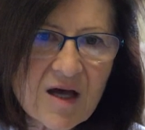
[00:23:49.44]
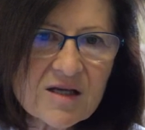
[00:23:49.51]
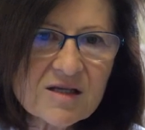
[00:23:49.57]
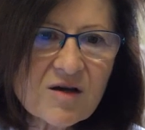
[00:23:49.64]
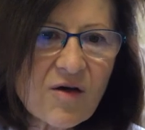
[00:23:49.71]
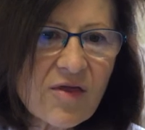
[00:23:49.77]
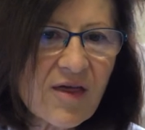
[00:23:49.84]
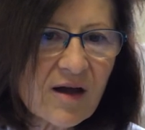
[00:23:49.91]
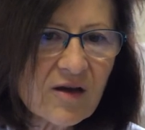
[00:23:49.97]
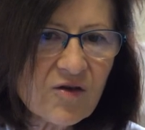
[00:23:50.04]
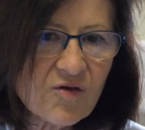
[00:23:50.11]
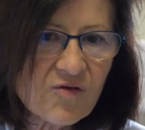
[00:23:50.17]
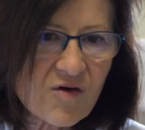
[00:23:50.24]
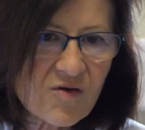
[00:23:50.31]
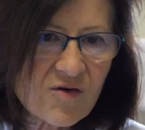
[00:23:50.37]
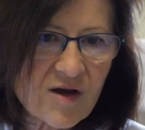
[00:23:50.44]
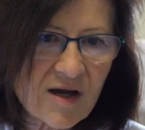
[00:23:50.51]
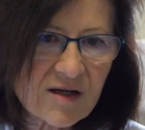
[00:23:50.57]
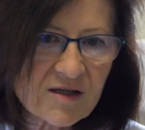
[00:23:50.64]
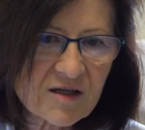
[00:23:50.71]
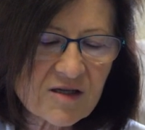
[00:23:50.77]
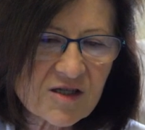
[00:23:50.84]
So thank you for your
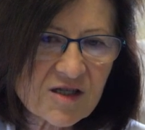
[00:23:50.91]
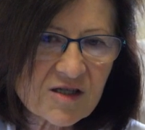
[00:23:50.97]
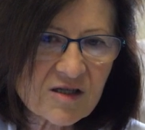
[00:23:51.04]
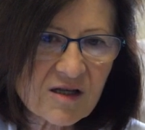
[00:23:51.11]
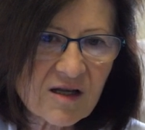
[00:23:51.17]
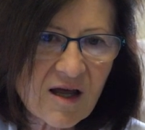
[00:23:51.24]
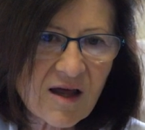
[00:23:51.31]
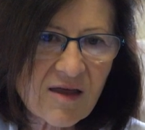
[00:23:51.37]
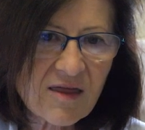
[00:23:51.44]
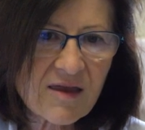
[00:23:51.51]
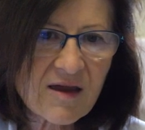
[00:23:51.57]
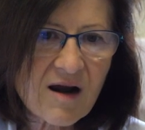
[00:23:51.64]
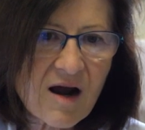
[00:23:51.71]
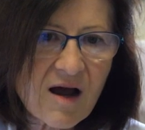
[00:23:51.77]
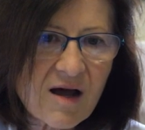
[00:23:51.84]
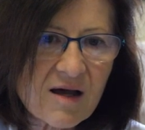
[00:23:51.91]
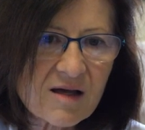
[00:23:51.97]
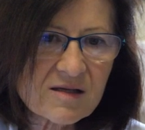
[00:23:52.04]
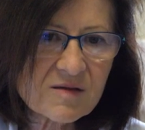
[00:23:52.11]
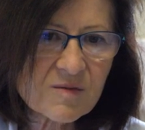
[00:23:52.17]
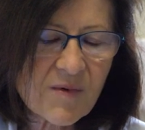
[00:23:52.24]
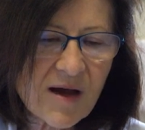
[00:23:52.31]
attention, and there
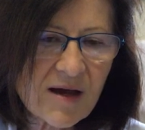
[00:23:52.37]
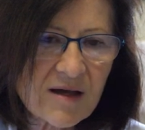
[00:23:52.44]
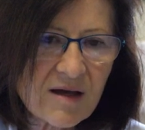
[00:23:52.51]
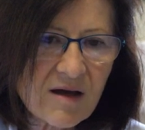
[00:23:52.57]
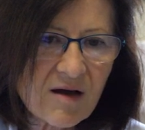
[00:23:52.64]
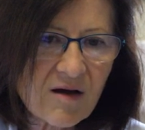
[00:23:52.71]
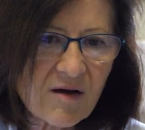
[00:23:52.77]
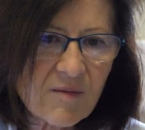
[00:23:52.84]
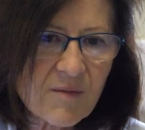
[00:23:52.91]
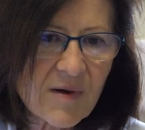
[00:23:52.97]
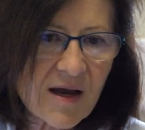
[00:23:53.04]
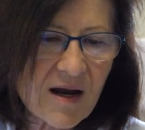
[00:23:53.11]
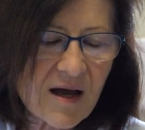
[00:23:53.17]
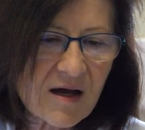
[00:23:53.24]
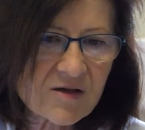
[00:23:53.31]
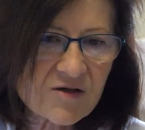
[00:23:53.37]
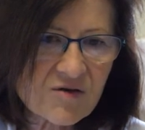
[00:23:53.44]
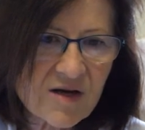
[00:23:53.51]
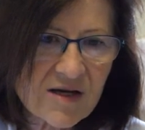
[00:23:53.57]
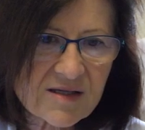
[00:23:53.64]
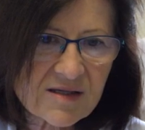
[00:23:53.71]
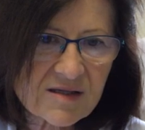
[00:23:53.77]
is my mail
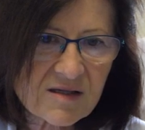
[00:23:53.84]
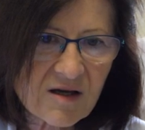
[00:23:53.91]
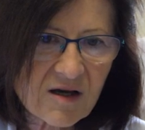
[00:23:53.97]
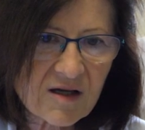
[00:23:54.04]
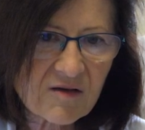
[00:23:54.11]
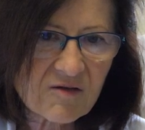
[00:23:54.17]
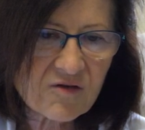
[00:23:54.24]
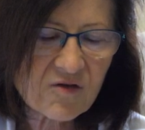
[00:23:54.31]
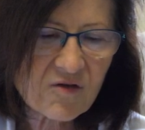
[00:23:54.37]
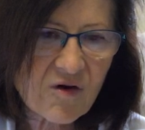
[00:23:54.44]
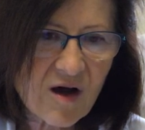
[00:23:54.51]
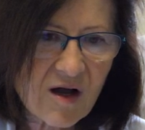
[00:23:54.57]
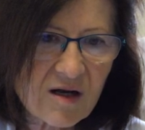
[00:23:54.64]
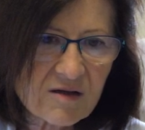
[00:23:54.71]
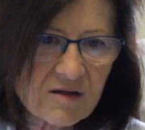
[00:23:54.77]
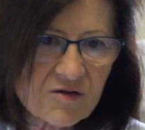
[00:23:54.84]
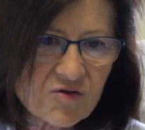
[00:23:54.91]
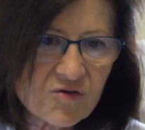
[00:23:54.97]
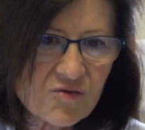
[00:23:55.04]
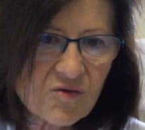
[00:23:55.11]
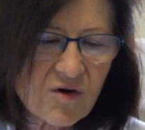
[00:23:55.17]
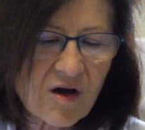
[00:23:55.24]
address if you are
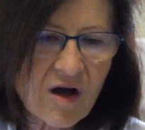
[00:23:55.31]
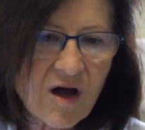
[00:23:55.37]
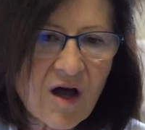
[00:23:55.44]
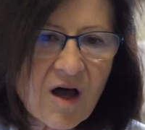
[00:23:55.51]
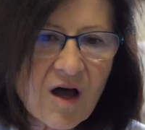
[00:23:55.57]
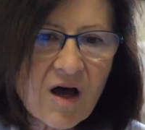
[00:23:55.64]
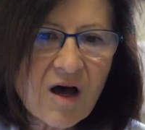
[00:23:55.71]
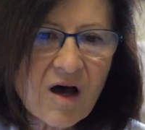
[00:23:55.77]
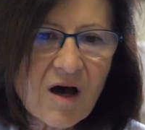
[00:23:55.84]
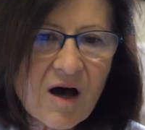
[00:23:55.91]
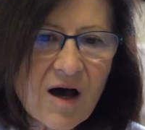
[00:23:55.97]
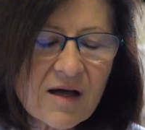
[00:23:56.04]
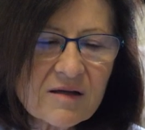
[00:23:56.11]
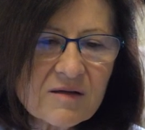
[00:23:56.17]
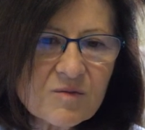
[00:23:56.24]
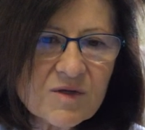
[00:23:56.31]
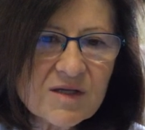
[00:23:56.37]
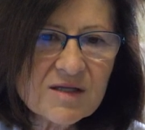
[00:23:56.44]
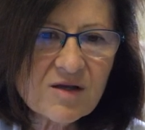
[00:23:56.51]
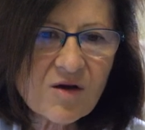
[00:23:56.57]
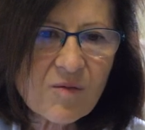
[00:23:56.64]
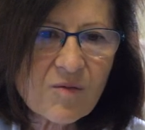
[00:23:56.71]
to add me
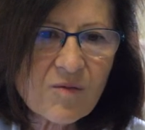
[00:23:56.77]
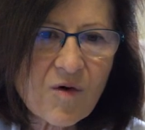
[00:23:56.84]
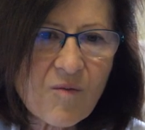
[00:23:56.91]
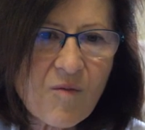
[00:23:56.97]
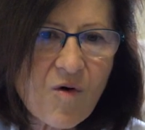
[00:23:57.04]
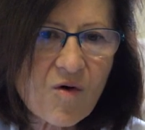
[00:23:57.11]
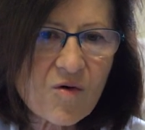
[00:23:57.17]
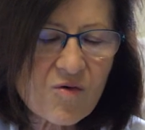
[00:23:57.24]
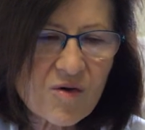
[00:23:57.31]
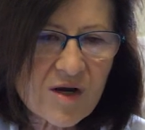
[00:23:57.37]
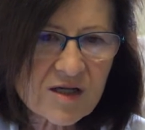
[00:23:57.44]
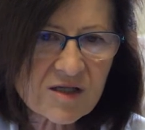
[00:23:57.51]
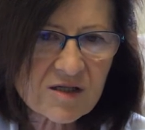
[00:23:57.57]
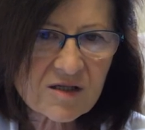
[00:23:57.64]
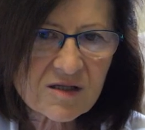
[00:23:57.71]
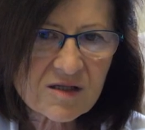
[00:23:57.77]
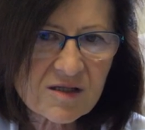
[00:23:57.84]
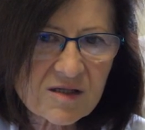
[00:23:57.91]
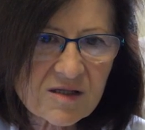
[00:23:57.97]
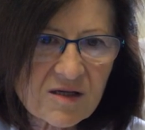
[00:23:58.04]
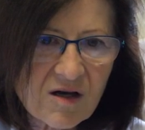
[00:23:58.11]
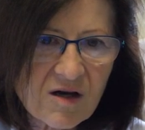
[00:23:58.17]
some more
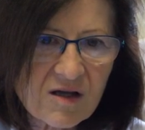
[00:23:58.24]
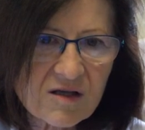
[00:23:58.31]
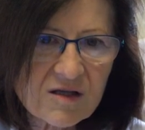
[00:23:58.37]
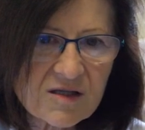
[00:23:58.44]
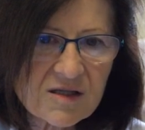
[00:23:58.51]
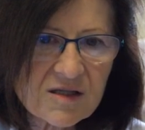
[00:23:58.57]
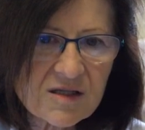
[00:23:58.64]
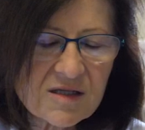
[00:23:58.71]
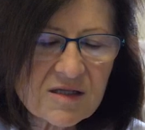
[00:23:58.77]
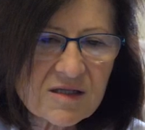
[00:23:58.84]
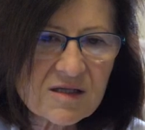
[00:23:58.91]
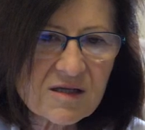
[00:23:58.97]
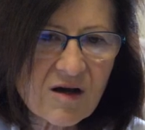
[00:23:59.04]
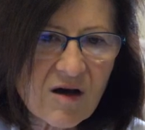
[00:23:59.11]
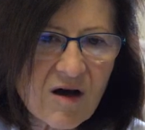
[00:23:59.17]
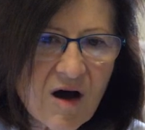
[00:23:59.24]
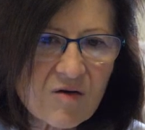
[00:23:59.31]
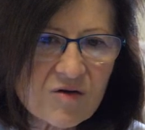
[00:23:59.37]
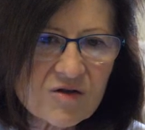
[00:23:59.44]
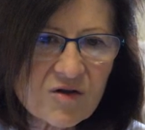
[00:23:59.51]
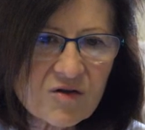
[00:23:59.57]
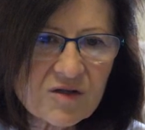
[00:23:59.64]
questions on these
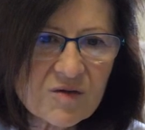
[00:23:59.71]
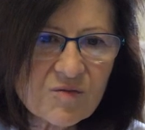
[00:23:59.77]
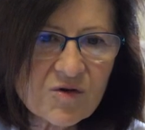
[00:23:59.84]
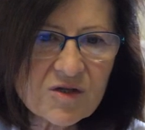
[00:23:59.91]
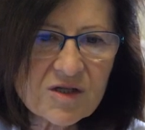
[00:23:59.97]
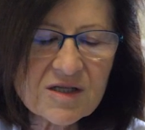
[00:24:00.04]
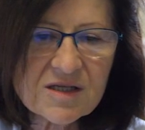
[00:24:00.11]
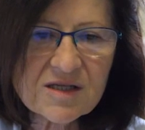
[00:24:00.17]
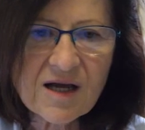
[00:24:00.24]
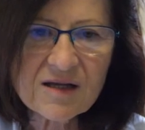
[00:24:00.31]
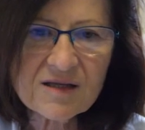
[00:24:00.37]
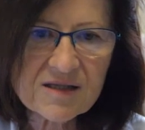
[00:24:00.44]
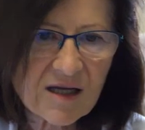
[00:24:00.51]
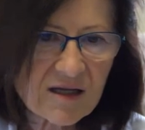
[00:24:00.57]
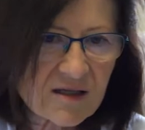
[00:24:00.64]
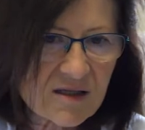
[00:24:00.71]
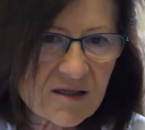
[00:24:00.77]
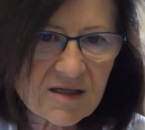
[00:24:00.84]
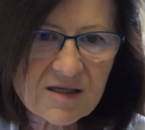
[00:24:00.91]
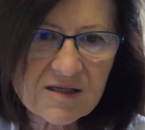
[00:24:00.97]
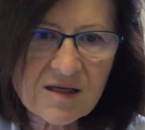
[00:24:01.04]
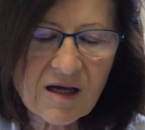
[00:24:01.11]
autoantibodies and
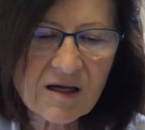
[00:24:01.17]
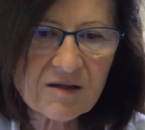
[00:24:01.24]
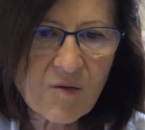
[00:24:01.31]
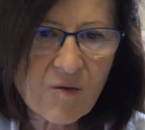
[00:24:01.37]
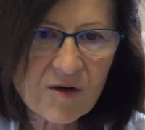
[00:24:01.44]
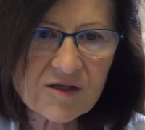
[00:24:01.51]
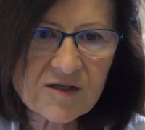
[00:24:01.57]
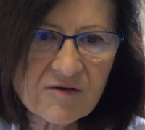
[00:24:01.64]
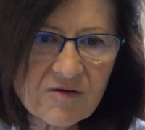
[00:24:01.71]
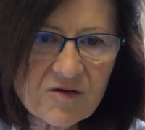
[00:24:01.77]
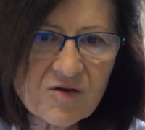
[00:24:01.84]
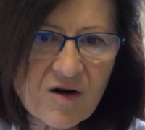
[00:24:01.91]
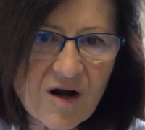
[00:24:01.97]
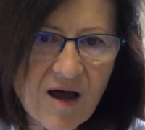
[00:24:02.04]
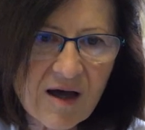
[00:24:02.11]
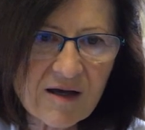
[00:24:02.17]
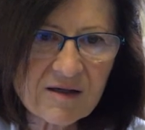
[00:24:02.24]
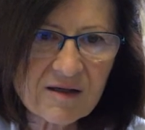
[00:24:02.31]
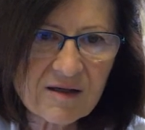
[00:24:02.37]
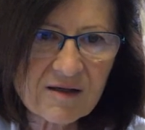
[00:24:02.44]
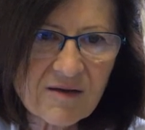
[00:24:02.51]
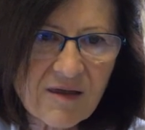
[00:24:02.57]
techniques and whatever you
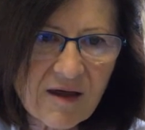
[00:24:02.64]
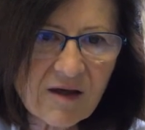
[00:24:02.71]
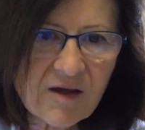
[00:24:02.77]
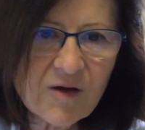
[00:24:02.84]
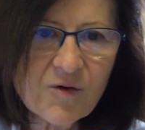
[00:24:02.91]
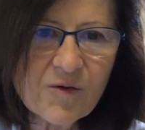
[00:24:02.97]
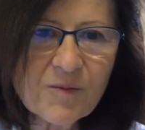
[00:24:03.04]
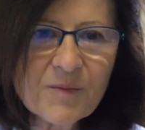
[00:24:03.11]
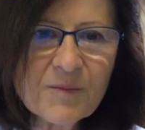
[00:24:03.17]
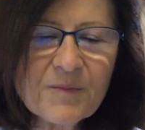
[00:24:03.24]
like. Thank you.